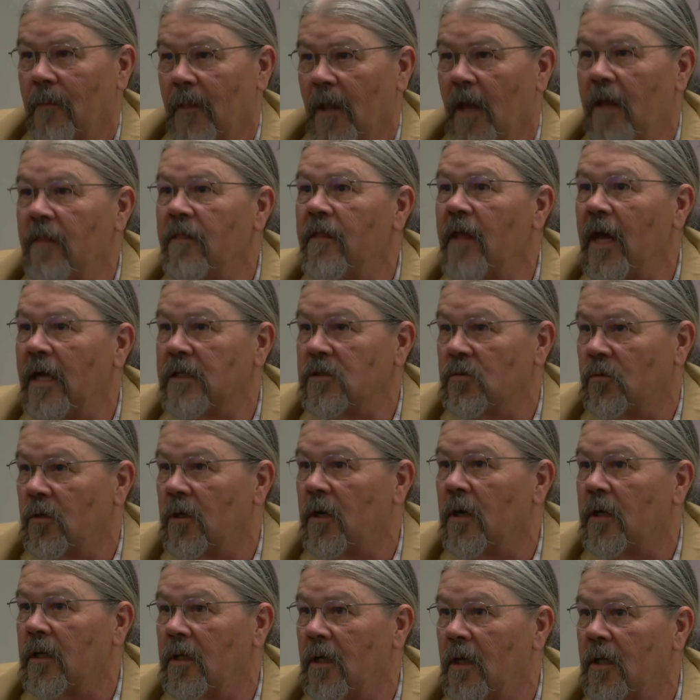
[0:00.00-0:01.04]
And that's what
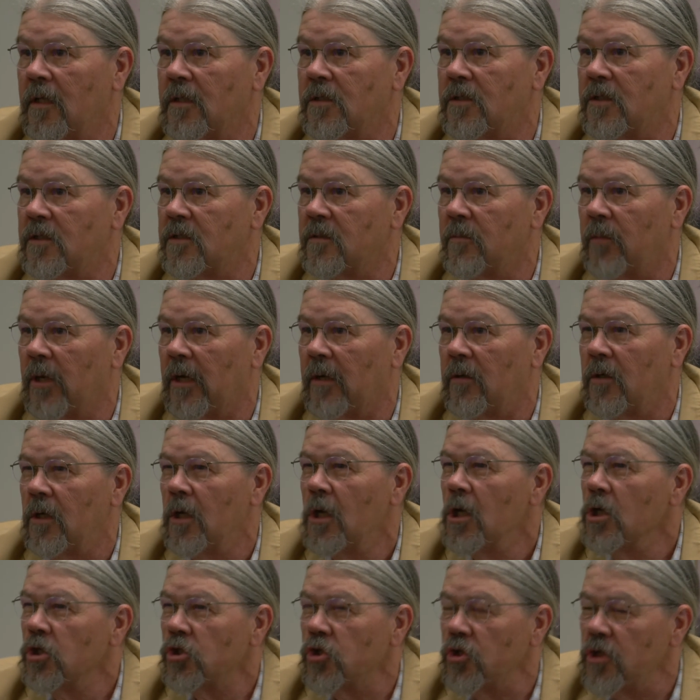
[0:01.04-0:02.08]
archaeology is about.
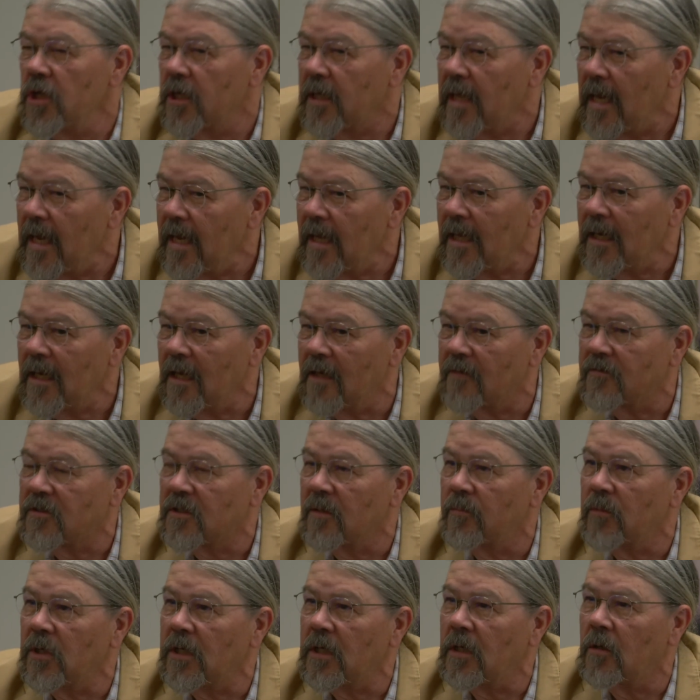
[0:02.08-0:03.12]
So you can't have
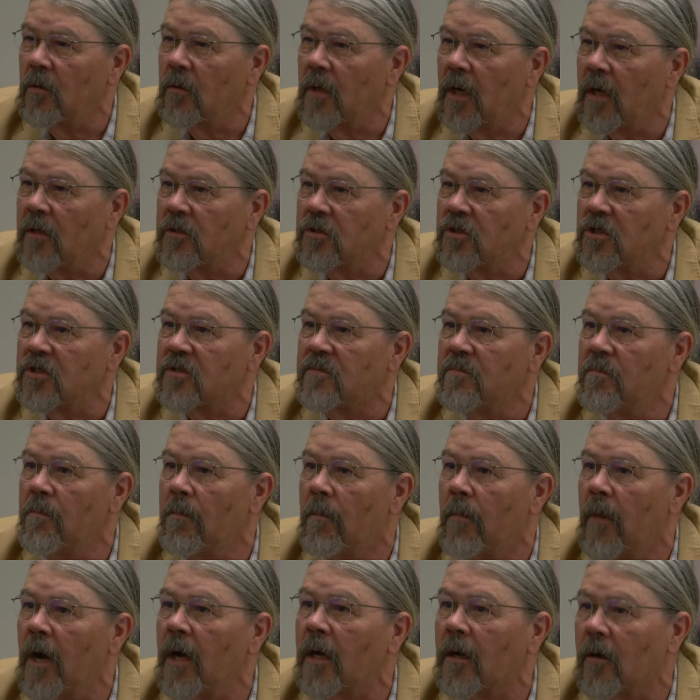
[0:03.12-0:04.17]
somebody go out and just
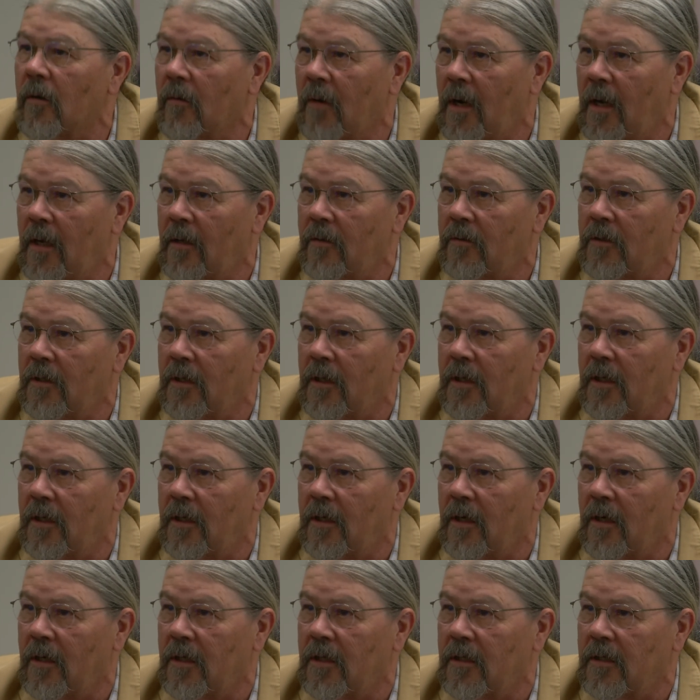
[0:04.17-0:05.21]
muck around on an
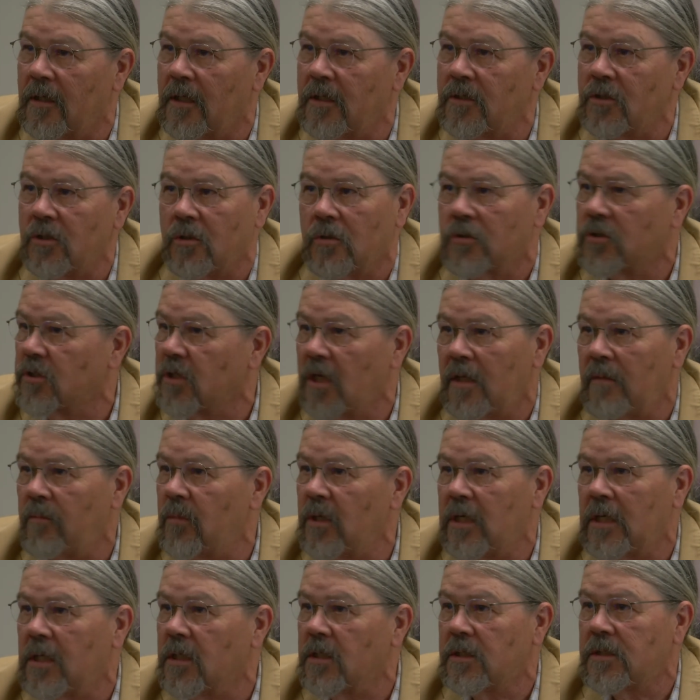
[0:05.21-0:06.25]
archaeological site
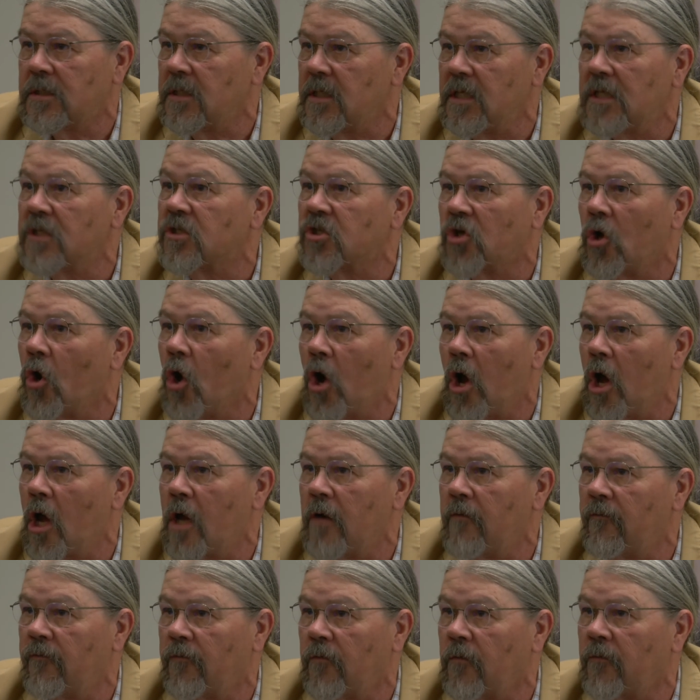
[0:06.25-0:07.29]
because it's
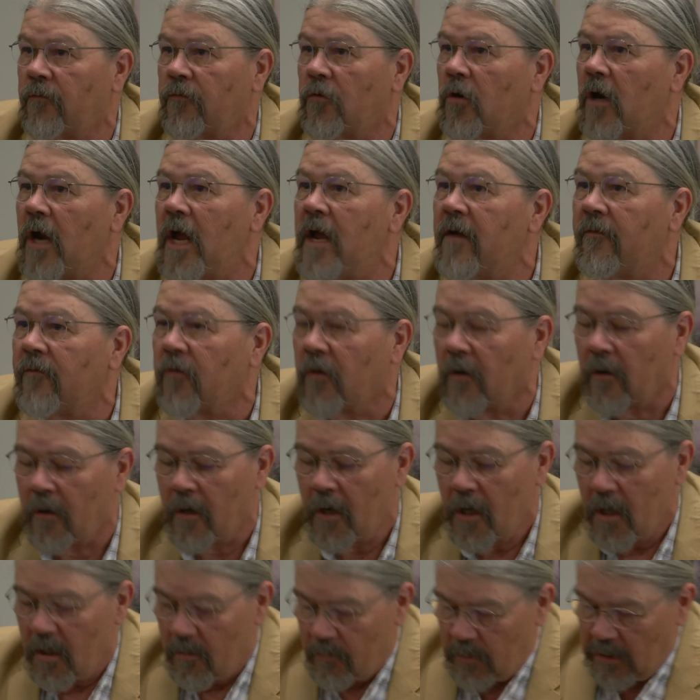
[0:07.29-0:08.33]
gone for forever,
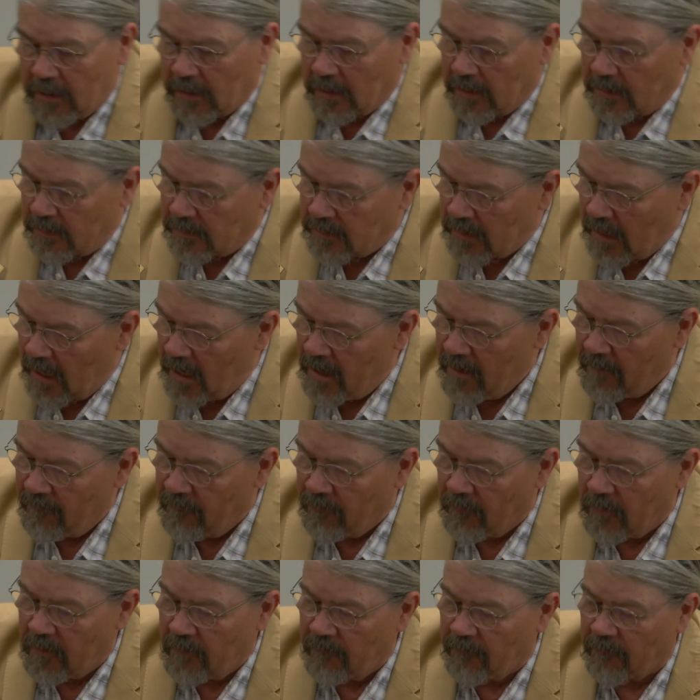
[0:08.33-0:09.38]
because
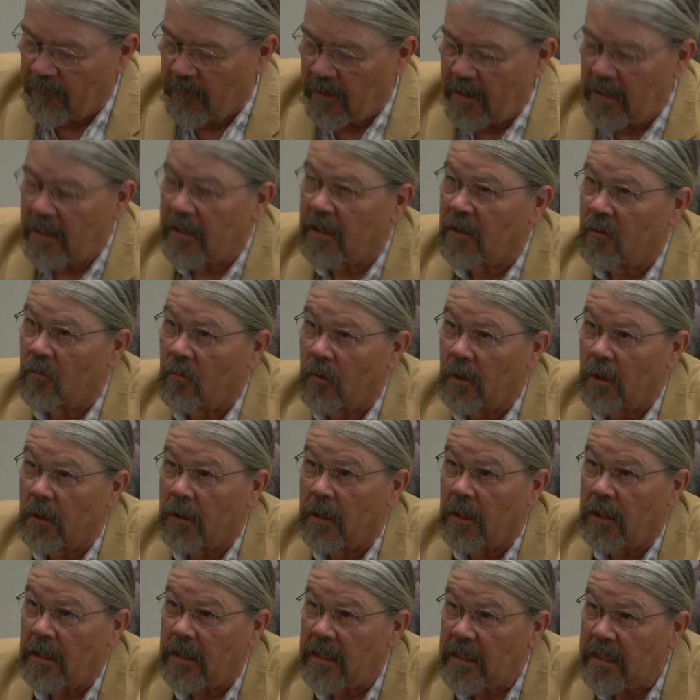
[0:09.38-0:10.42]
every flake and where
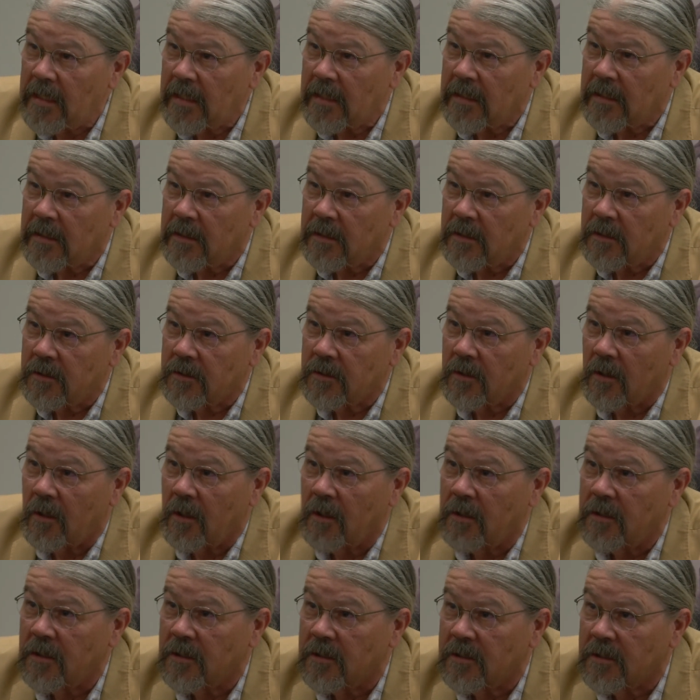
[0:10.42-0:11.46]
it is
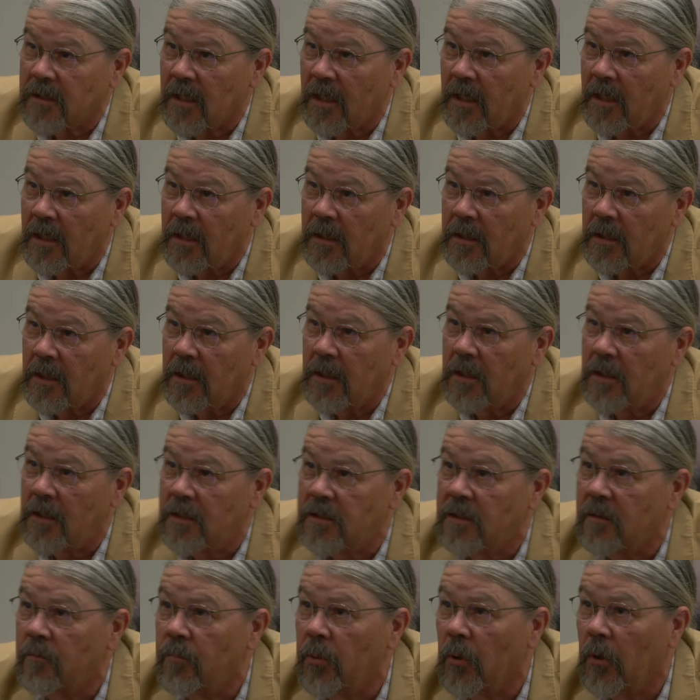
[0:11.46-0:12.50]
on the site
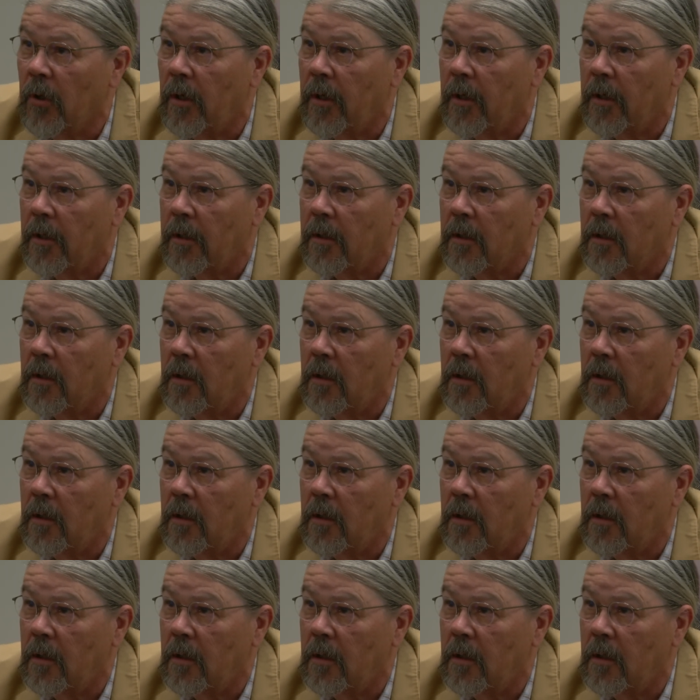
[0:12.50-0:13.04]
is important.